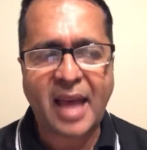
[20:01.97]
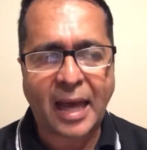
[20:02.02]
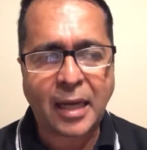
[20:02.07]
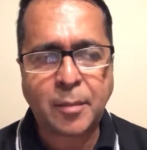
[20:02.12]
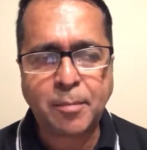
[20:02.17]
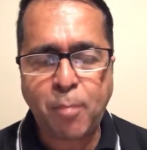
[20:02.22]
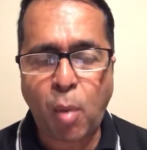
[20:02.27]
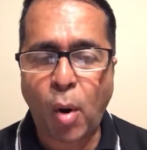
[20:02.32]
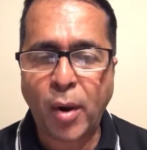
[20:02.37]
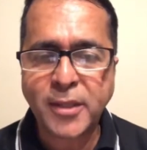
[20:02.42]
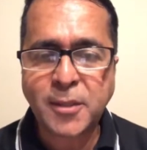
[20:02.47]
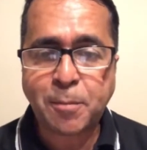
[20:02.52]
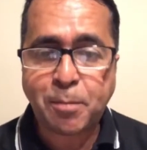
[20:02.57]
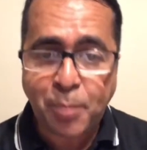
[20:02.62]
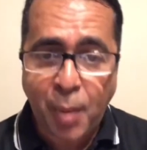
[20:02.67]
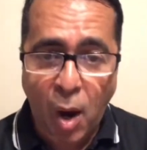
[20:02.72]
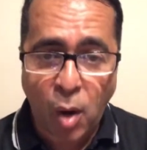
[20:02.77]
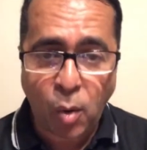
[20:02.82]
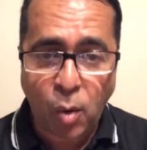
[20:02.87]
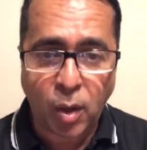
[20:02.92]
that boy's
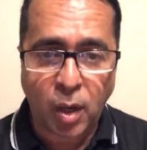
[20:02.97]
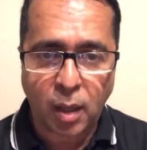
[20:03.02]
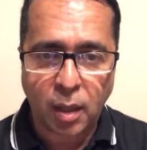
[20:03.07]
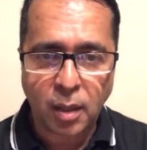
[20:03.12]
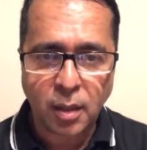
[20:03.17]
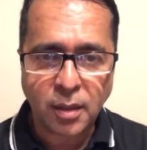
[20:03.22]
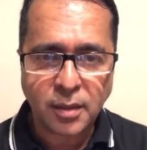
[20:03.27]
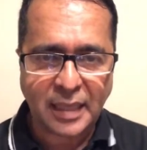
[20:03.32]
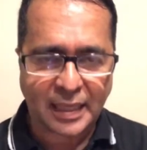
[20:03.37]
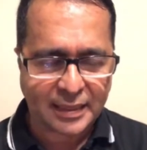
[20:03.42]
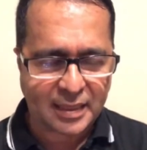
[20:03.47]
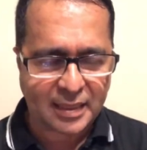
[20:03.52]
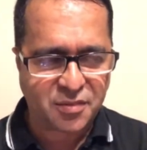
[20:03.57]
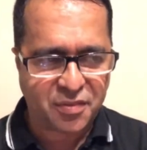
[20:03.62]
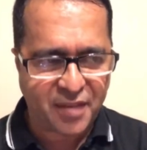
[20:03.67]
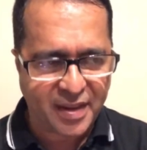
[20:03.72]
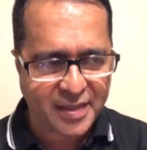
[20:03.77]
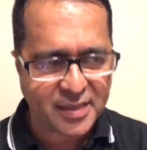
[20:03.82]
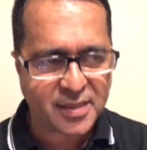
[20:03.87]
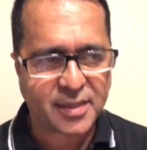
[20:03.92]
power that
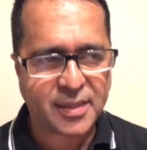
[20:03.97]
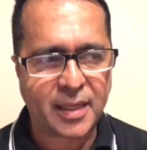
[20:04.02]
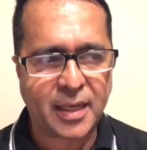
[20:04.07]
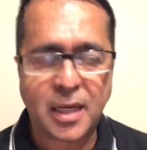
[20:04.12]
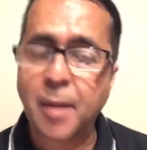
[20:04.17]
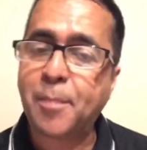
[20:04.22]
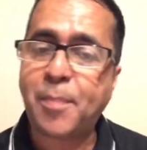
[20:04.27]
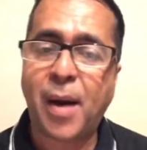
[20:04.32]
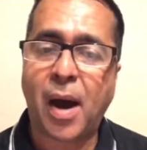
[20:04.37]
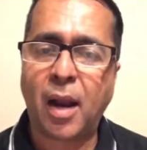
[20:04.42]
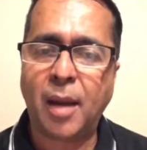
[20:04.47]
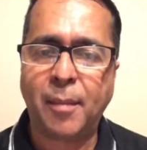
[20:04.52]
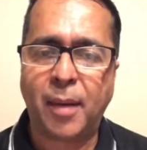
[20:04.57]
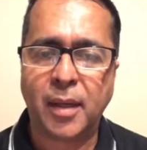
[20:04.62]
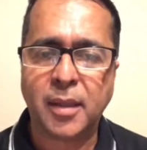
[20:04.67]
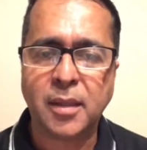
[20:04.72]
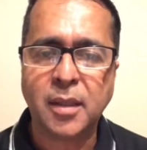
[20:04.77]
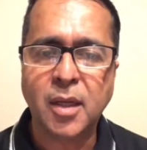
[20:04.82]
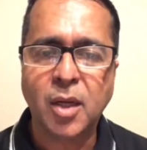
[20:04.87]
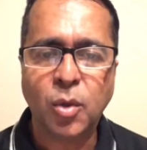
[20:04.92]
is vested in the
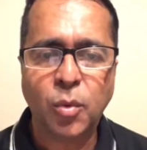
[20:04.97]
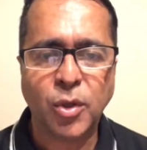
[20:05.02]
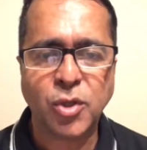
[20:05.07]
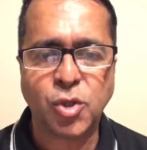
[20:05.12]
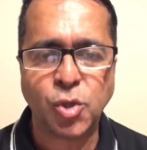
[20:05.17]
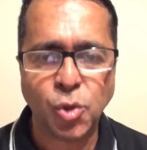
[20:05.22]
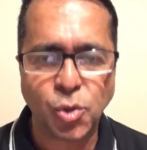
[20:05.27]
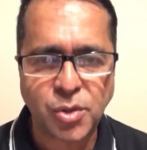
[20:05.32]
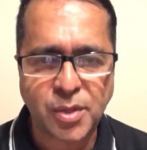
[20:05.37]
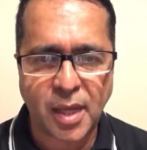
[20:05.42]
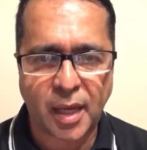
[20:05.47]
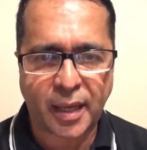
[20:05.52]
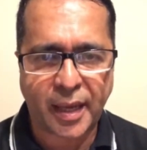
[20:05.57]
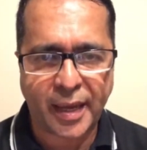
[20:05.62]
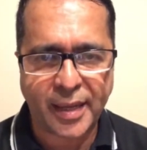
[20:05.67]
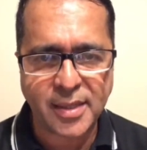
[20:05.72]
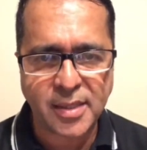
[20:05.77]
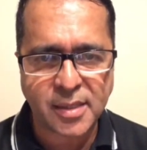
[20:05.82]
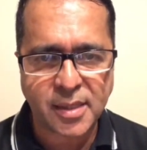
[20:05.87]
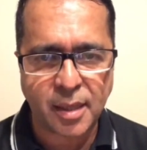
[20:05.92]
parliament was used
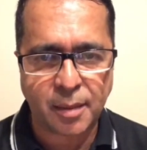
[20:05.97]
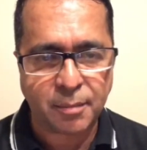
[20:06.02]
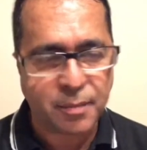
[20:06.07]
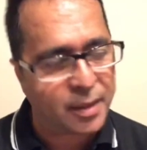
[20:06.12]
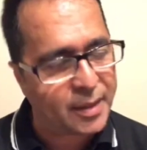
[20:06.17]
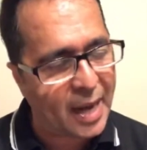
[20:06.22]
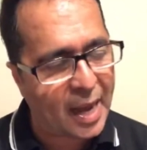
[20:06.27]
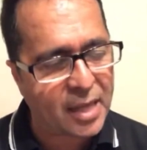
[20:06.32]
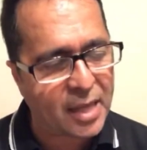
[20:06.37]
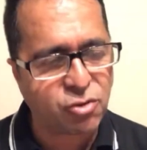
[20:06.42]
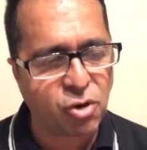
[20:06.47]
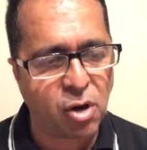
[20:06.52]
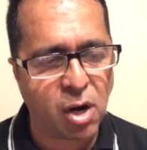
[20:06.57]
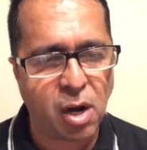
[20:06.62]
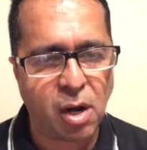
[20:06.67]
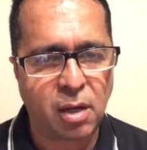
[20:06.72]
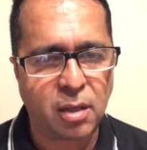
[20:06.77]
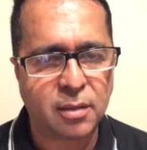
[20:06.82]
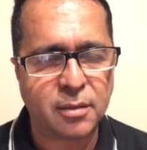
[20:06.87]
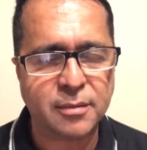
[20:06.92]
against him. And that's
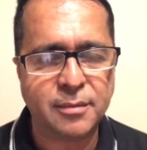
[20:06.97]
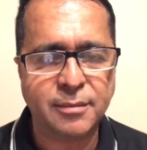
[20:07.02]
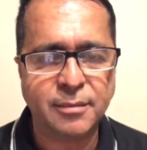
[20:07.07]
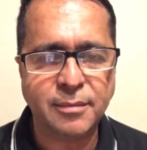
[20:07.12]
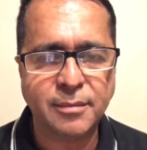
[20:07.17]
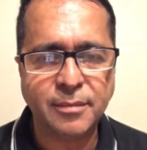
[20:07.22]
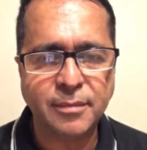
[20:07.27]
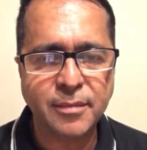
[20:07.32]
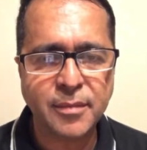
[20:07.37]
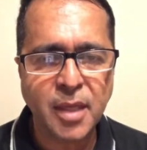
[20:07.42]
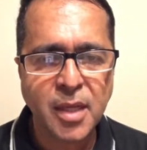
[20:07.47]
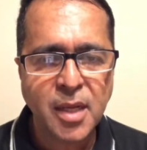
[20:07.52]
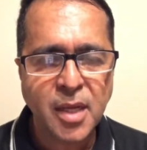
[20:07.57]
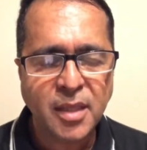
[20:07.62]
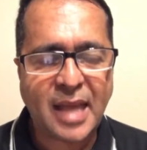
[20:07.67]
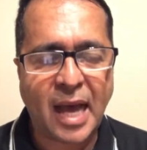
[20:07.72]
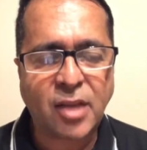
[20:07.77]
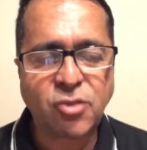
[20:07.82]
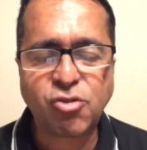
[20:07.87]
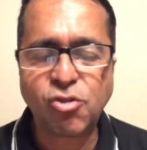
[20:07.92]
wrong.
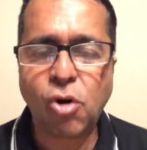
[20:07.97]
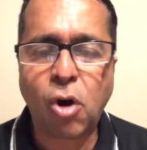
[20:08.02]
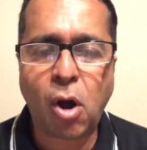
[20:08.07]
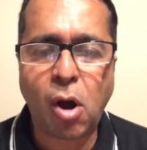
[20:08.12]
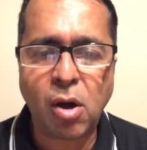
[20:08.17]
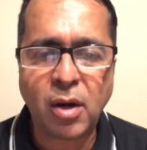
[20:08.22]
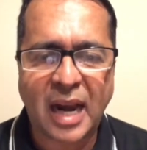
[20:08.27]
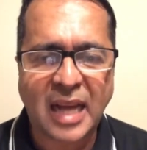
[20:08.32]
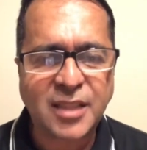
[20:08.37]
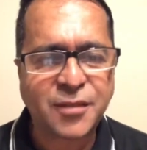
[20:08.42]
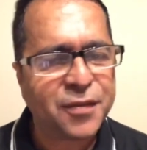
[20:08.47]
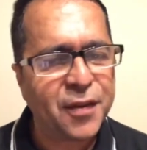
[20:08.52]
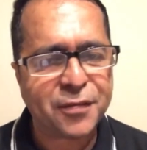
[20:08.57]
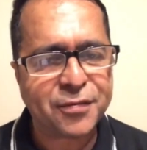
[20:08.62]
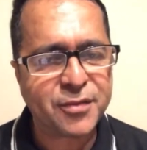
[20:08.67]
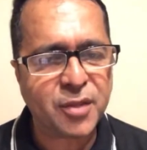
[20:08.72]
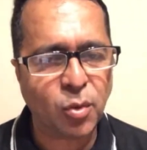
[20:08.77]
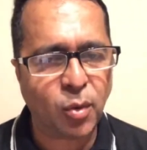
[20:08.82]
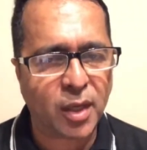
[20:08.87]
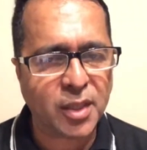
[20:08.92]
That's wrong. That's
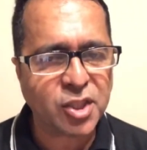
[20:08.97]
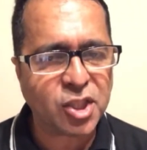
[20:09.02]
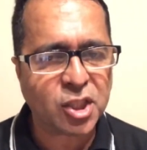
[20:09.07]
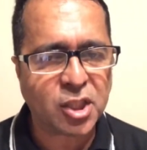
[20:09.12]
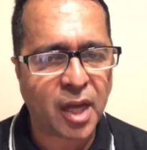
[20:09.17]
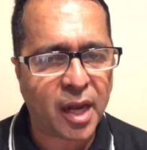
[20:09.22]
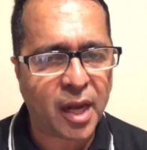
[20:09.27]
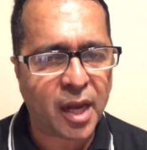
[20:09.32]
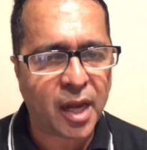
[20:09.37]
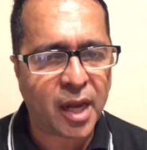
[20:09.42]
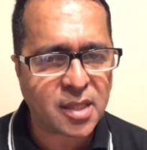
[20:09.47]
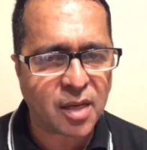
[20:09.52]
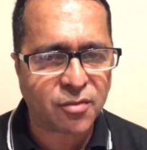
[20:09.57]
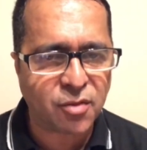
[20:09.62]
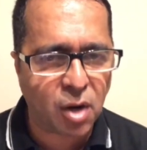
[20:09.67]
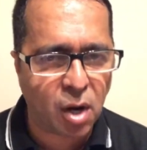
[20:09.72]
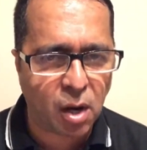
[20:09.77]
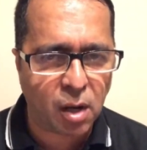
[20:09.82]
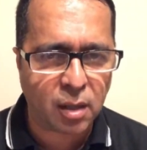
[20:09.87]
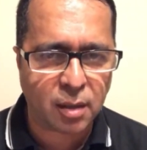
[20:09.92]
51 shades
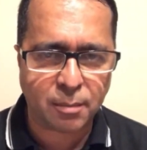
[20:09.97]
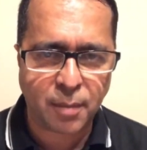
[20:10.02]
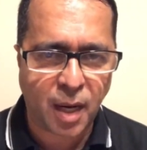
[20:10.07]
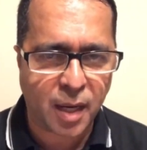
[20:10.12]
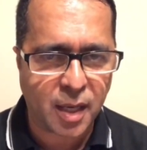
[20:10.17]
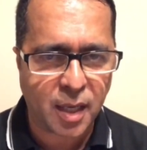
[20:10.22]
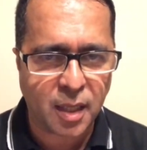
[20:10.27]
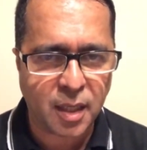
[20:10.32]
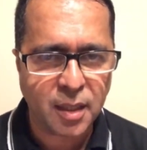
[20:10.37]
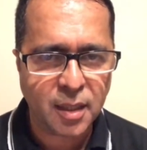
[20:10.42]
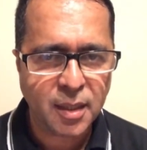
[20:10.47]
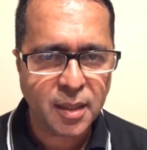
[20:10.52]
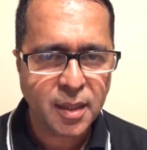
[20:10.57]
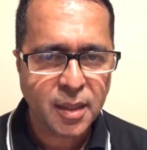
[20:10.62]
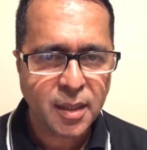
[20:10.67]
of wrong, brother.